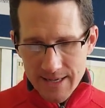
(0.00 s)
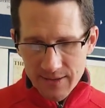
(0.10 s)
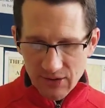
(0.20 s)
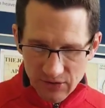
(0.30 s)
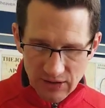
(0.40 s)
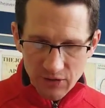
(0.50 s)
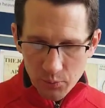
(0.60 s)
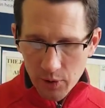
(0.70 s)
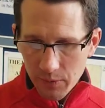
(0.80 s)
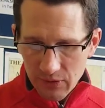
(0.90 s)
It's the sixth
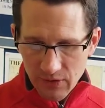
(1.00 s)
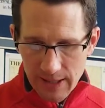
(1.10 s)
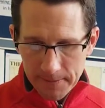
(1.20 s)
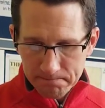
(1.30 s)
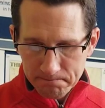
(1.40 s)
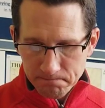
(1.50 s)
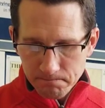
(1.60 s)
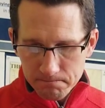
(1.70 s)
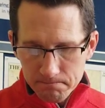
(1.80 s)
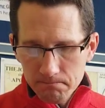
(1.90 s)
point we see
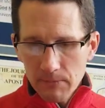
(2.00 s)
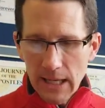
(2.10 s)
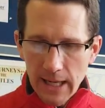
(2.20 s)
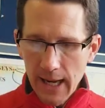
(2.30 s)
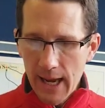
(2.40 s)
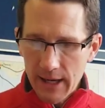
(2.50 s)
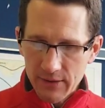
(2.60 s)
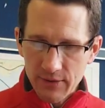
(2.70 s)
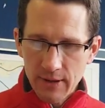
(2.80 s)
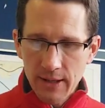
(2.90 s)
in Acts